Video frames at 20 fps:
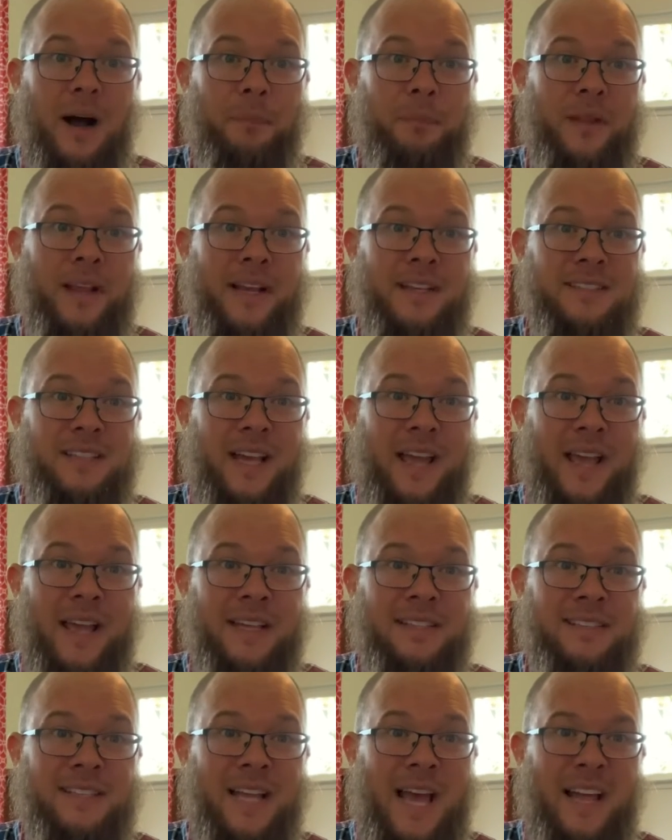
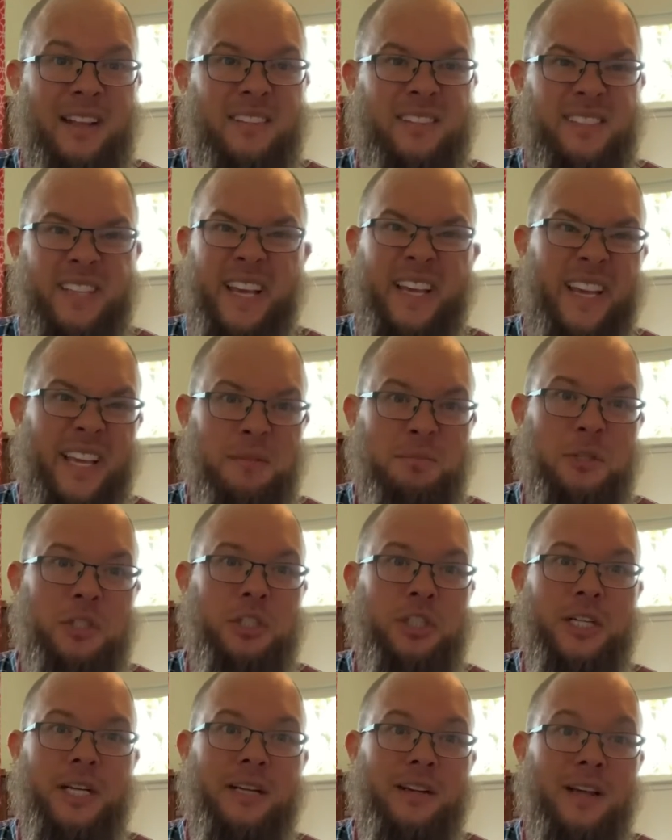is that ticking
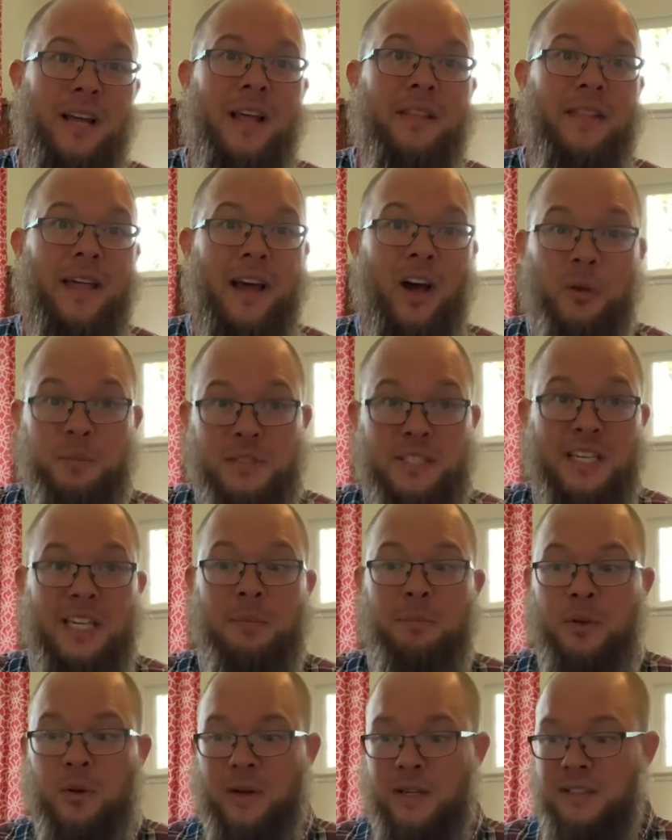machine that helps
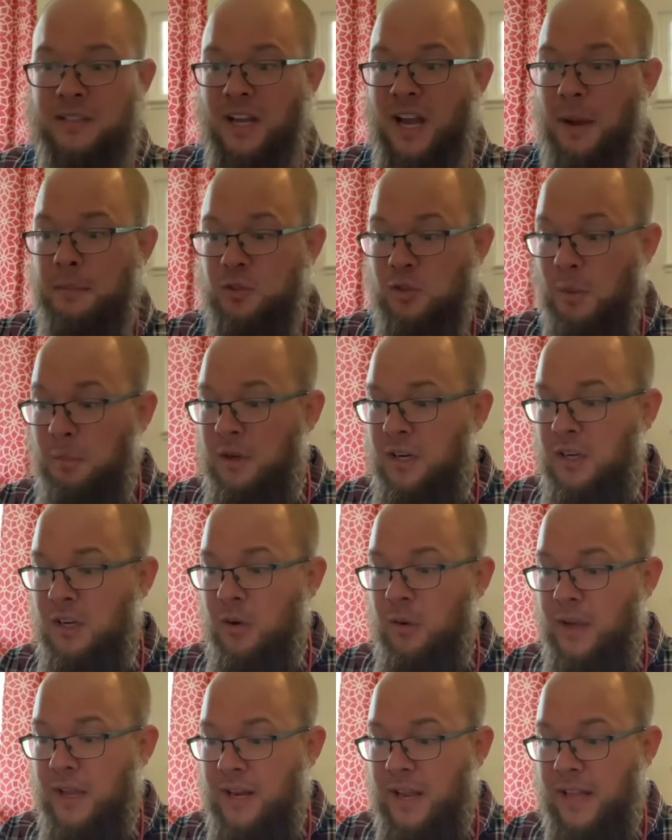keep you in time. So I'm going to go
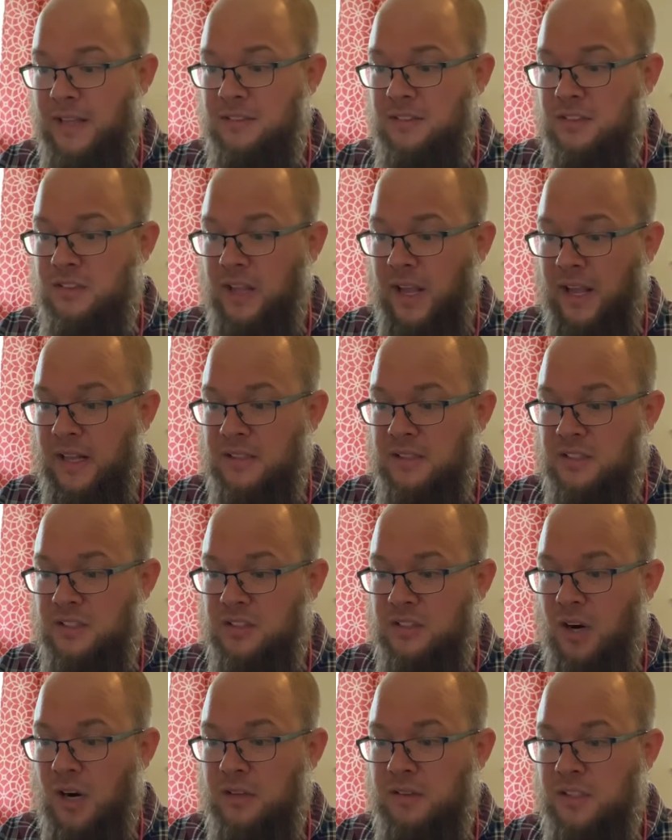ahead and
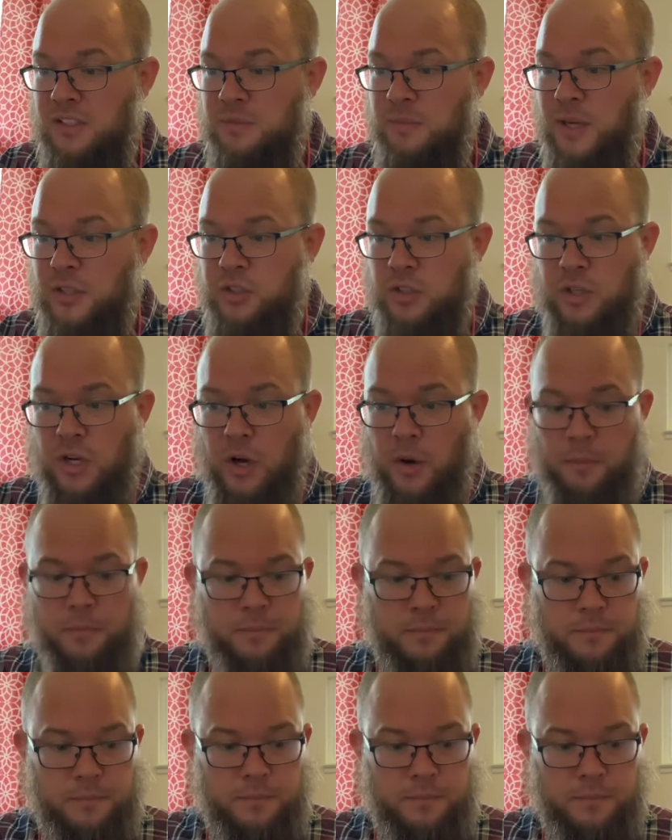start this metronome